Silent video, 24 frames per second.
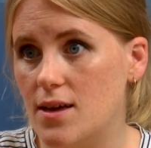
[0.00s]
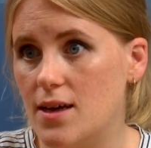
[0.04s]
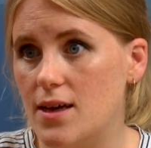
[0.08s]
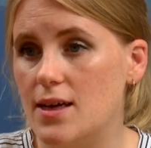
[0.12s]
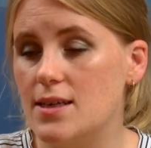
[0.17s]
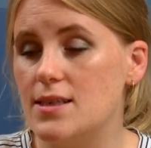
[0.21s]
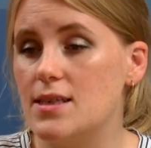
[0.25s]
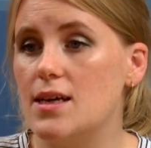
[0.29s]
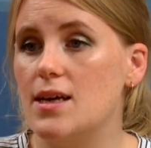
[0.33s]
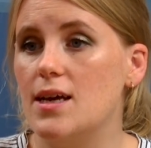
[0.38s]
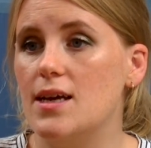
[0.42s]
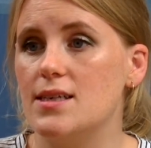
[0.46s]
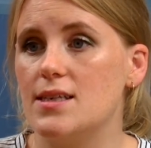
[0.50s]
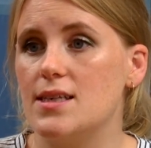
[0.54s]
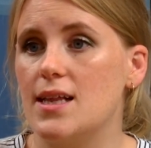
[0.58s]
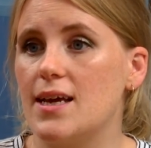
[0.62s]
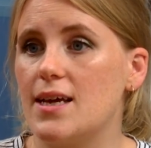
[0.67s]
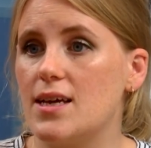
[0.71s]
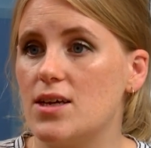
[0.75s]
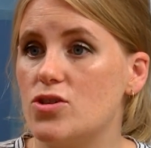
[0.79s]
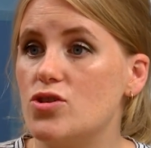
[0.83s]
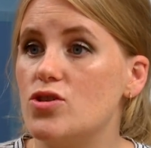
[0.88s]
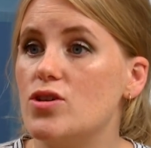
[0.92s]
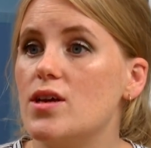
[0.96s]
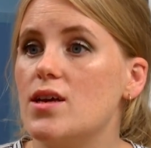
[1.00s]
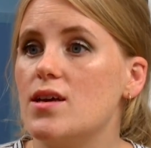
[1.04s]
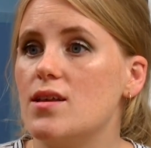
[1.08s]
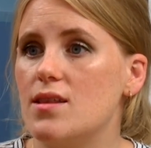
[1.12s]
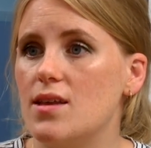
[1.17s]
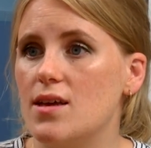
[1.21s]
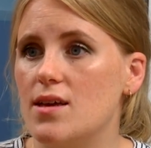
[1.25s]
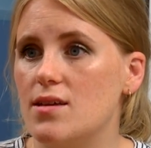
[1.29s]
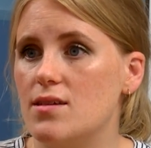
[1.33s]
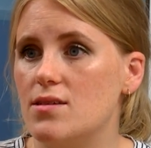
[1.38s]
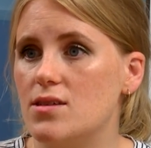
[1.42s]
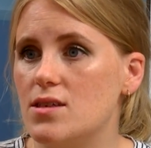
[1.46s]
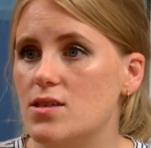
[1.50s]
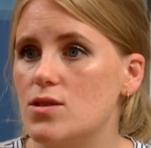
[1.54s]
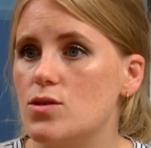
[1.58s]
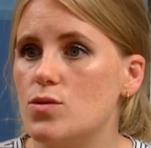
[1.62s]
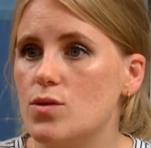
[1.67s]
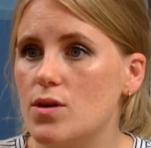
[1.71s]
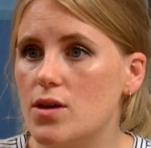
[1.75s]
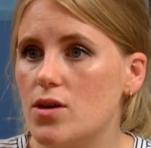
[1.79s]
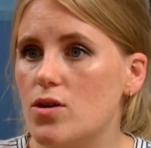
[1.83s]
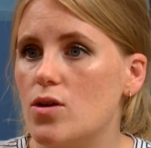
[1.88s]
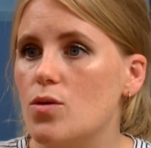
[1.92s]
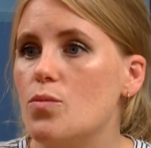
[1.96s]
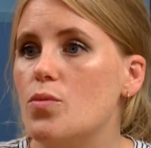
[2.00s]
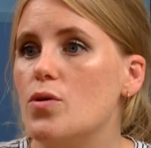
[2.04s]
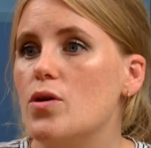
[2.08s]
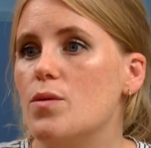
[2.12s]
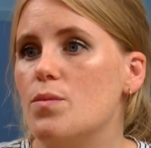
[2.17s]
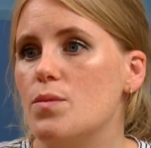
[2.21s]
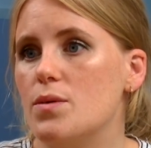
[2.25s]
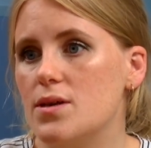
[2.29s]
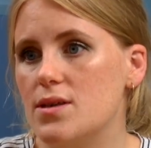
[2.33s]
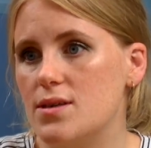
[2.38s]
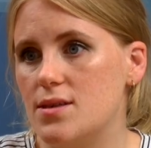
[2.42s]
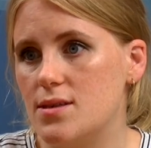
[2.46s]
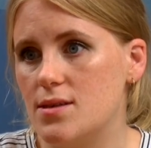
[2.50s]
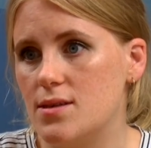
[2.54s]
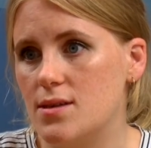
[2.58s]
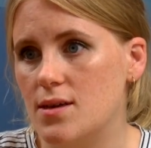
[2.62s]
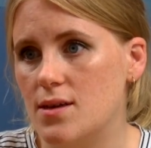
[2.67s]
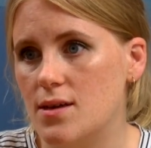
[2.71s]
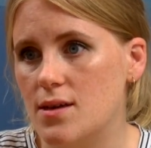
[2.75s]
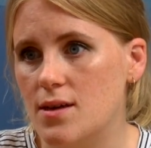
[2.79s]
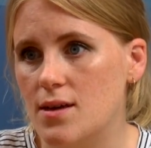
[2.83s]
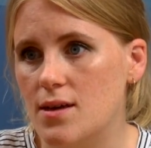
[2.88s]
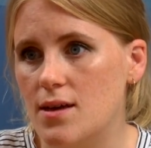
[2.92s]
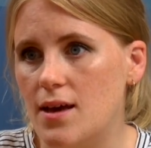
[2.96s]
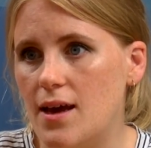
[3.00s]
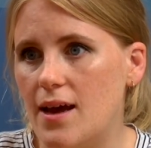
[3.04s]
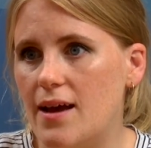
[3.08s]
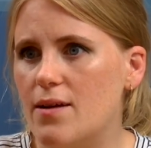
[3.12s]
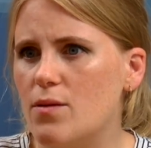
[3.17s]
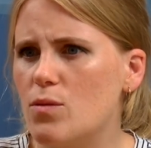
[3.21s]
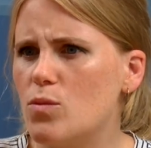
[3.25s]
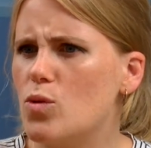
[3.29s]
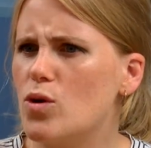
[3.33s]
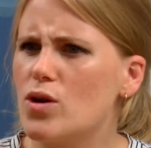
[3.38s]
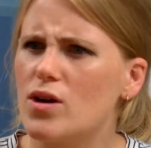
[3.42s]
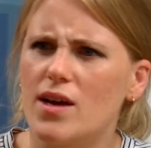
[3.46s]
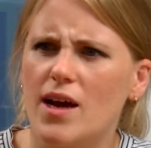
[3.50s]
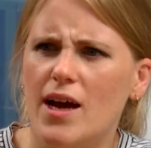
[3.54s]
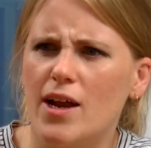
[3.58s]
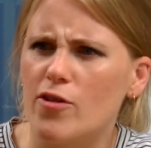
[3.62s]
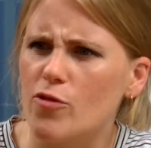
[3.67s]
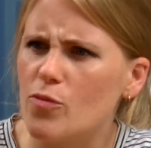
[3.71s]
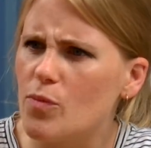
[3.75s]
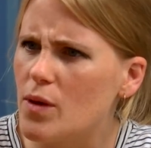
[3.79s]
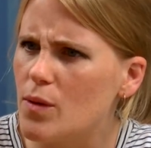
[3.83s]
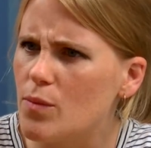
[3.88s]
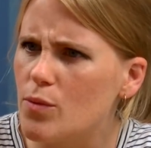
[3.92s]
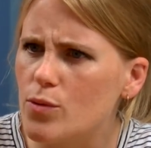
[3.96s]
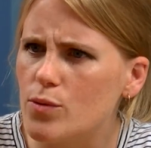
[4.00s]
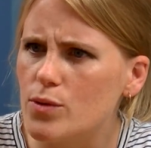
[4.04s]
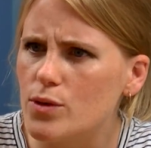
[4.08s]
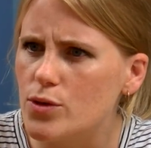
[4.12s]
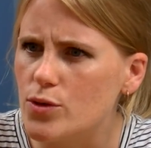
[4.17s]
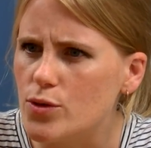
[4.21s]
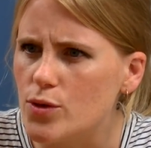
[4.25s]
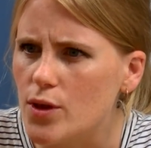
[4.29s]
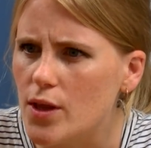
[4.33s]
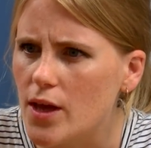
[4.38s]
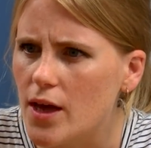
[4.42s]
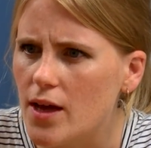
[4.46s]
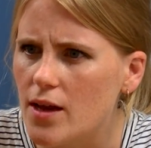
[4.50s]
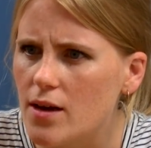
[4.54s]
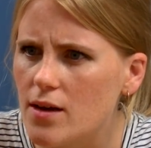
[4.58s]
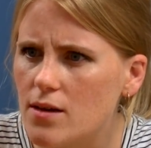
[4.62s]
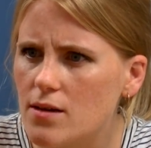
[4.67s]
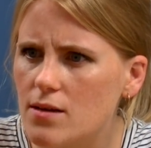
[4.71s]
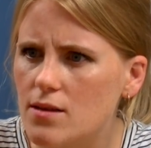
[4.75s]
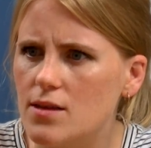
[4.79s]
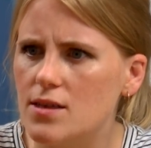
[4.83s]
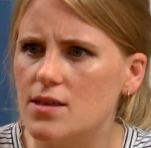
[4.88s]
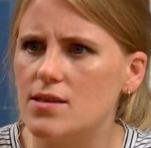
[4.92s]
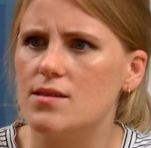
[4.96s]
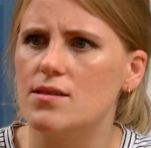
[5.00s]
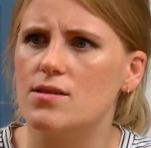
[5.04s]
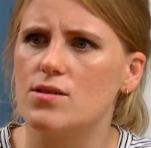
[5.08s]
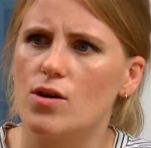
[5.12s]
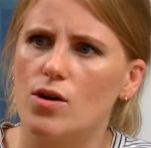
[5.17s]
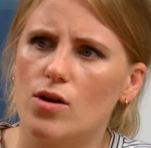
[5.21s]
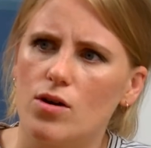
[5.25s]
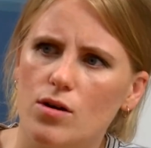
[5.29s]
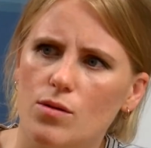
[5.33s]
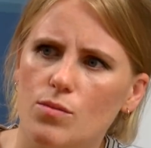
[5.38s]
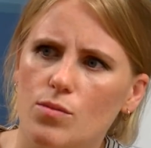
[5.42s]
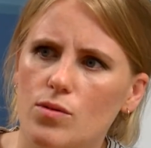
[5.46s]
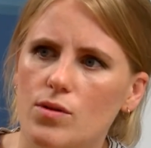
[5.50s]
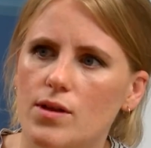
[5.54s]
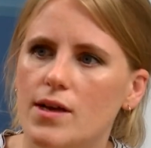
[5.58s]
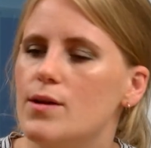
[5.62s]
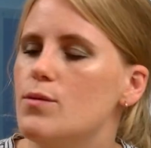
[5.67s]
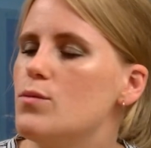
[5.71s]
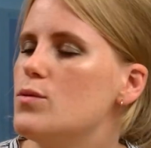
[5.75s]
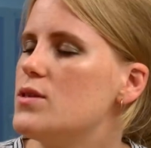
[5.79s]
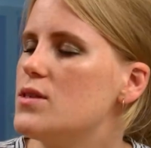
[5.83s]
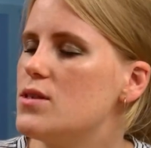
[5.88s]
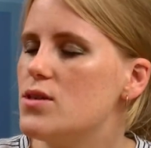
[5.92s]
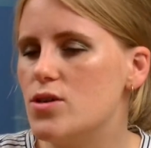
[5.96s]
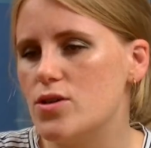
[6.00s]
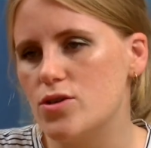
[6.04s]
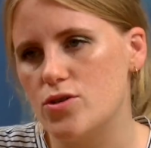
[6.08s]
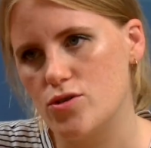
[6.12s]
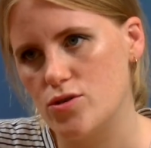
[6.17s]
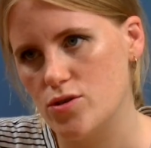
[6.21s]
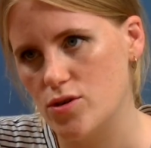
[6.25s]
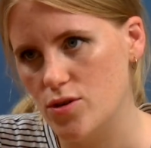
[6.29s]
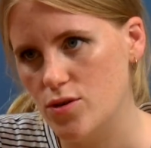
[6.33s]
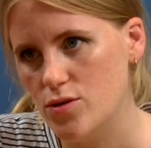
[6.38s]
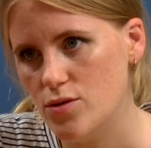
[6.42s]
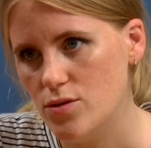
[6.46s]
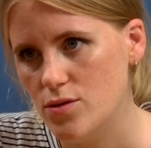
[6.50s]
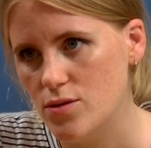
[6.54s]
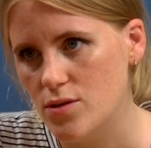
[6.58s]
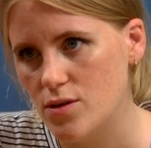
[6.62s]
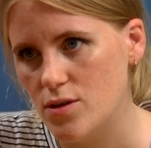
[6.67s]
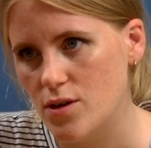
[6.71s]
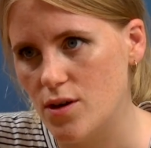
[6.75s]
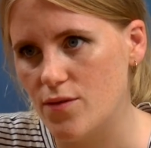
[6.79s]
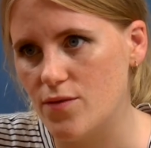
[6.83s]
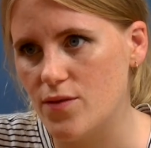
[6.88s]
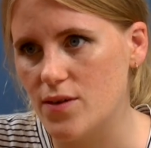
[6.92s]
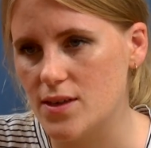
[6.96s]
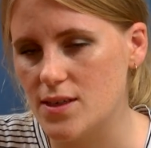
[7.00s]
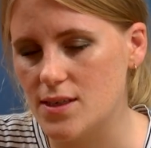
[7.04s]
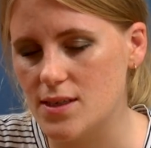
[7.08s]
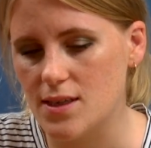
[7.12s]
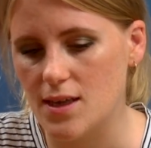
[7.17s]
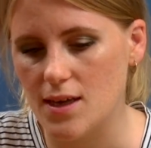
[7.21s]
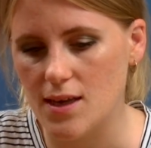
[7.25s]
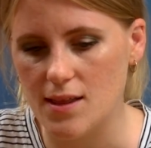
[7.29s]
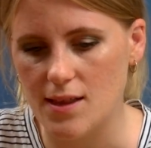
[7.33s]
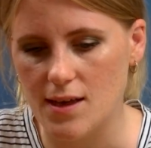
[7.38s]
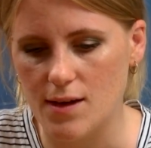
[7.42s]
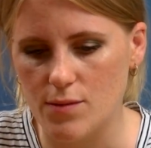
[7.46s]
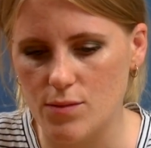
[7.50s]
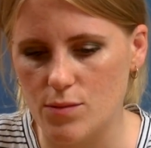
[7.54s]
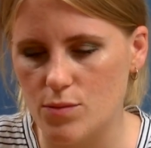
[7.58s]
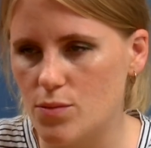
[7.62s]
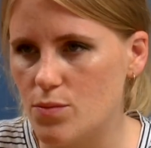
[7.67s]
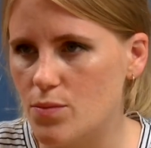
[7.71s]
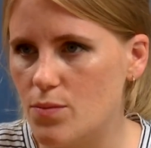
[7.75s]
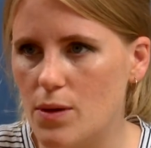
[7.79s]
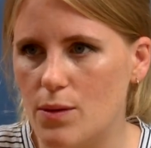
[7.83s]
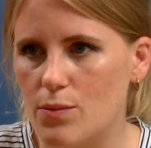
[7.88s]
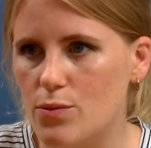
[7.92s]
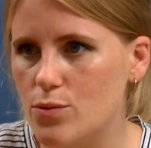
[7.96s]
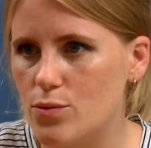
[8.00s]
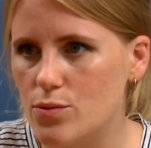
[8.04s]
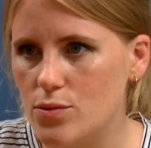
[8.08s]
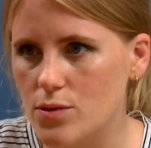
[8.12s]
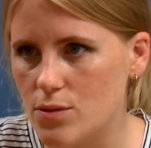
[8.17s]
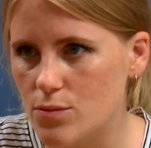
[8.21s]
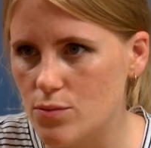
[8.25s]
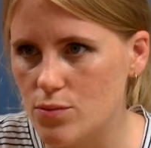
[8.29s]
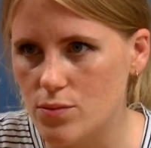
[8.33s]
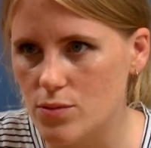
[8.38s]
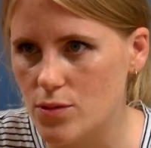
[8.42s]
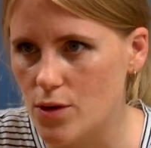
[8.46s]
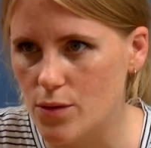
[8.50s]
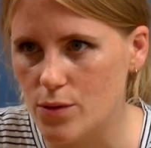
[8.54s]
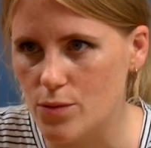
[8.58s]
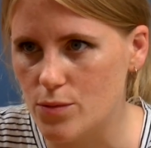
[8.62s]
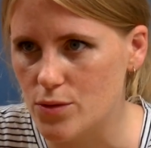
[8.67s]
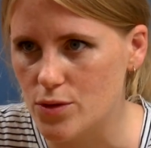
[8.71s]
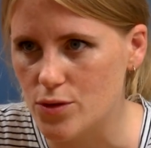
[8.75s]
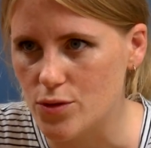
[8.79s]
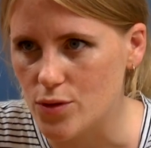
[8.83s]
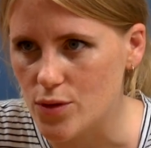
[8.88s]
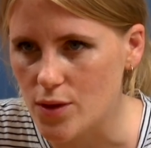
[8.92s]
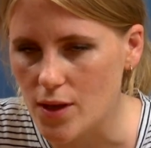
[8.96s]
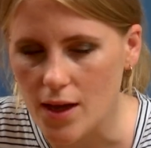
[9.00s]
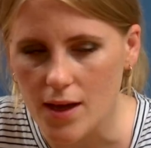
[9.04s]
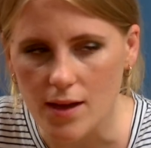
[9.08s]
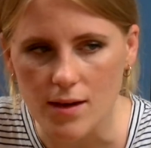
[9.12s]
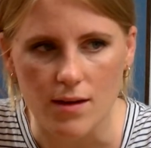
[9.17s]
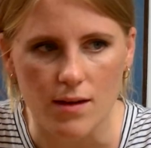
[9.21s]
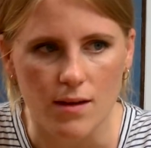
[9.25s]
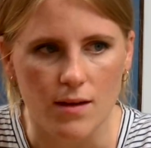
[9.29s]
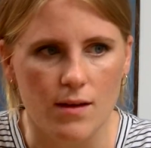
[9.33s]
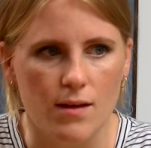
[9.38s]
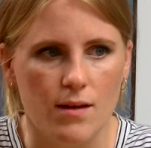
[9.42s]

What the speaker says: As like a trick, they're just doing it on purpose. And what kind of people would do that? This is horrible. It was not true, obviously, that no one would do that.